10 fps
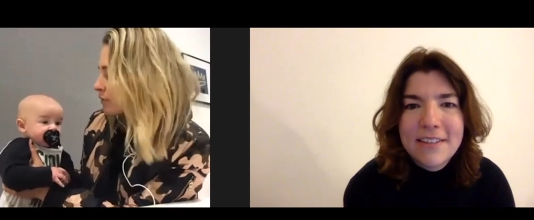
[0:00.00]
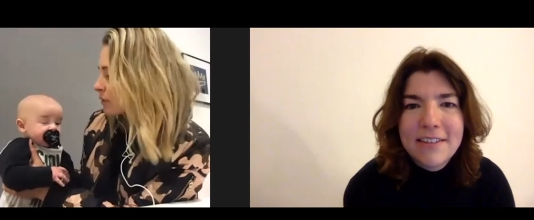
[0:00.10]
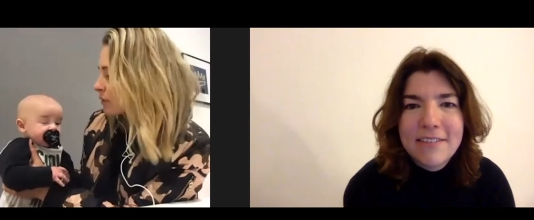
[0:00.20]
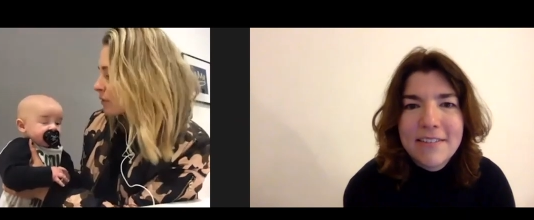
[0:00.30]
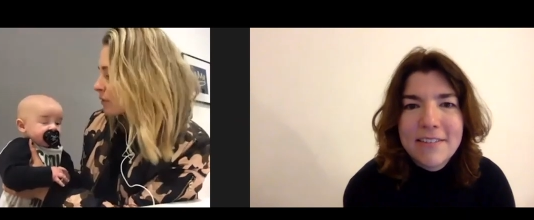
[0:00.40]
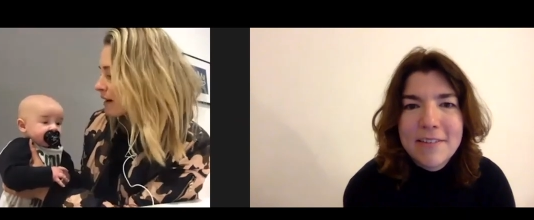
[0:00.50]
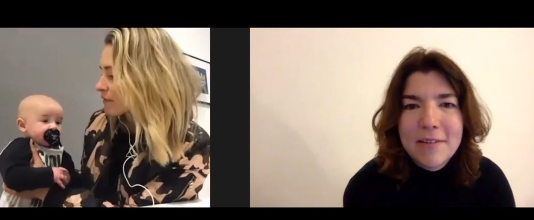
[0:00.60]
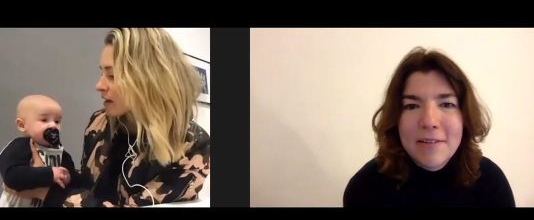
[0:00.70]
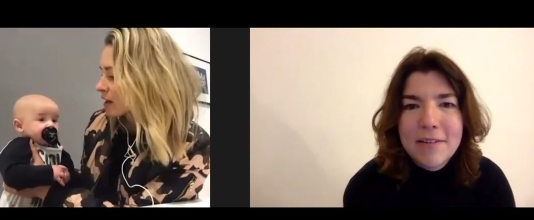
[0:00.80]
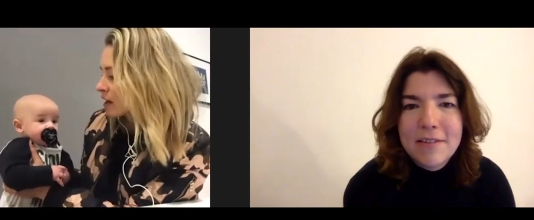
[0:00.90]
Speaker 1: or
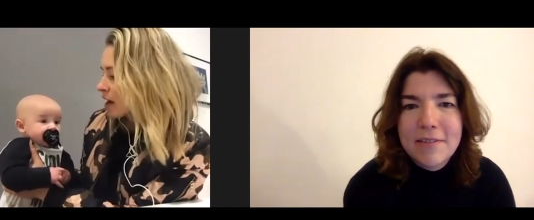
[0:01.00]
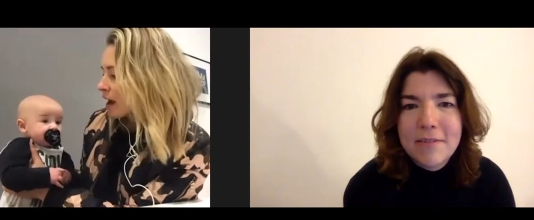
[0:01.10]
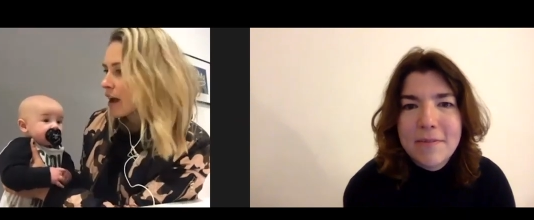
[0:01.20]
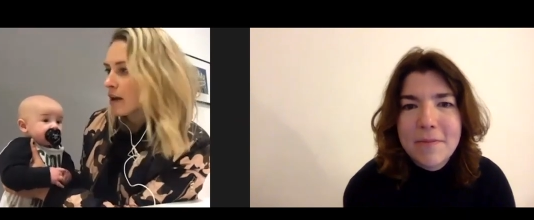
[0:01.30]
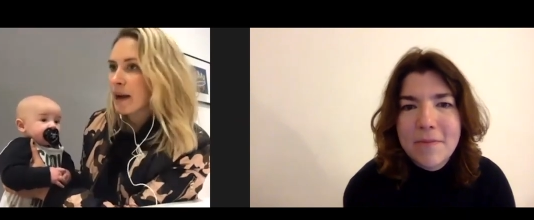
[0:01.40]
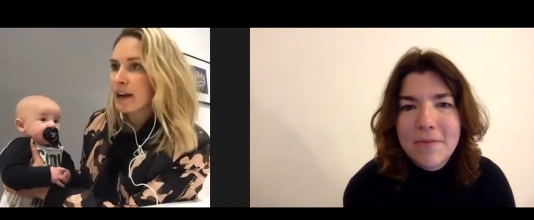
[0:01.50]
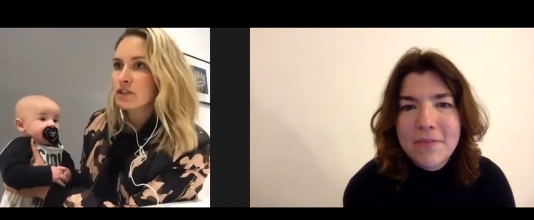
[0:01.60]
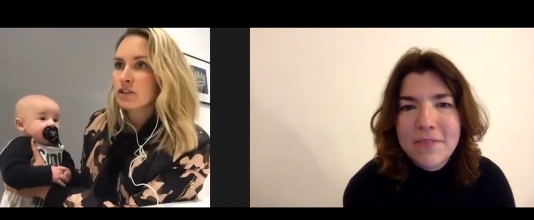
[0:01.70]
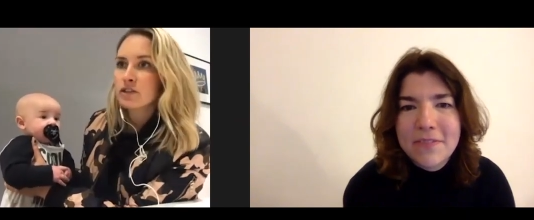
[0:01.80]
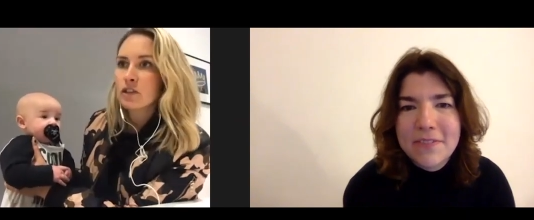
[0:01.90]
wherever, um, and
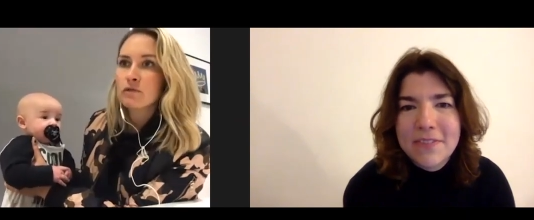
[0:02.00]
just sort